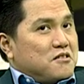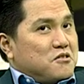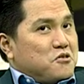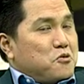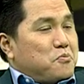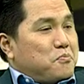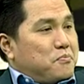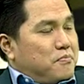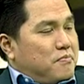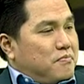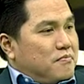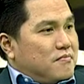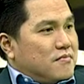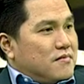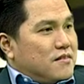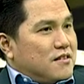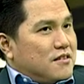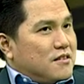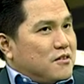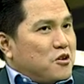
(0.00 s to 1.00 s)
to
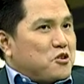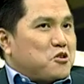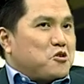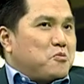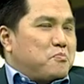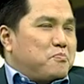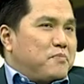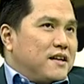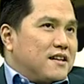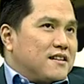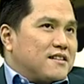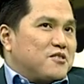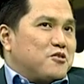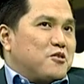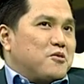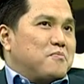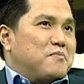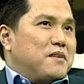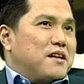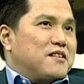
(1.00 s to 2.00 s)
not to build
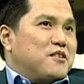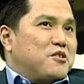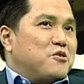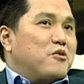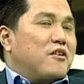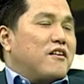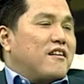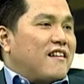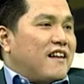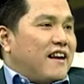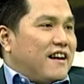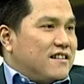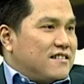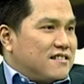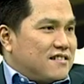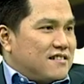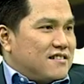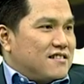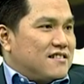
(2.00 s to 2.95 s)
though, but to create